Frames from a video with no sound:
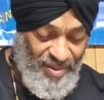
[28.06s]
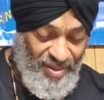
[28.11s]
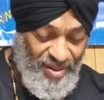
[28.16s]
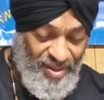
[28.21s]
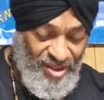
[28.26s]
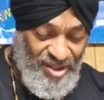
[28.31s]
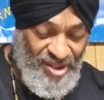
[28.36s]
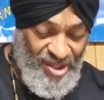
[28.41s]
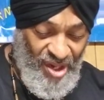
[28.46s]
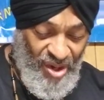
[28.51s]

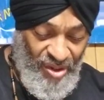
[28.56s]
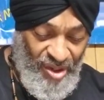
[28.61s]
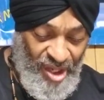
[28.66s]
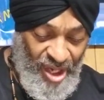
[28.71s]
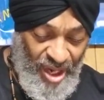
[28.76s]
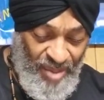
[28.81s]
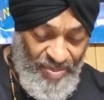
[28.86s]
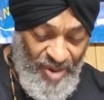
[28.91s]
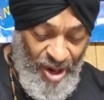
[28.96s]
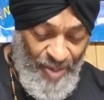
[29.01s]
shall
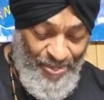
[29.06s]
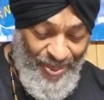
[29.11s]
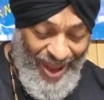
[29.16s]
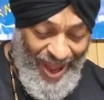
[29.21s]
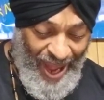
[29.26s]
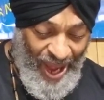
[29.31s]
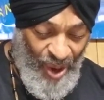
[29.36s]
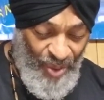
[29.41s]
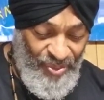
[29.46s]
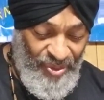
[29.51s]
come up
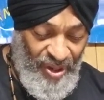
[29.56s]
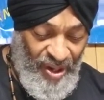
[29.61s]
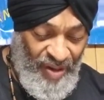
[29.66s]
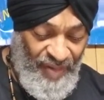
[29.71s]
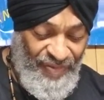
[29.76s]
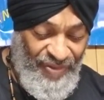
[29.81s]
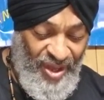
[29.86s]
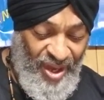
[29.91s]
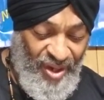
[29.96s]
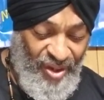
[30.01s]
out
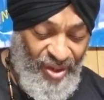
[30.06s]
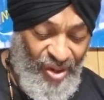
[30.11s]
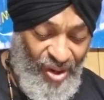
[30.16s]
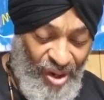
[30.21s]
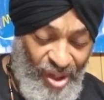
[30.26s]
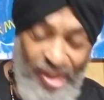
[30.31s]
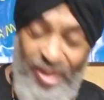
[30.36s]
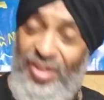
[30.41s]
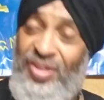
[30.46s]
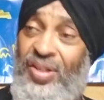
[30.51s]
of their
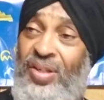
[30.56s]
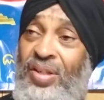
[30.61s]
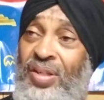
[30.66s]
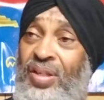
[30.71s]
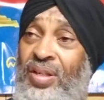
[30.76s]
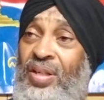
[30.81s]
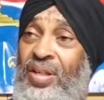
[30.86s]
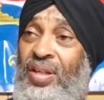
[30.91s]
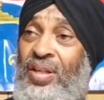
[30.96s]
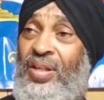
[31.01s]

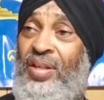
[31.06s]
carcasses.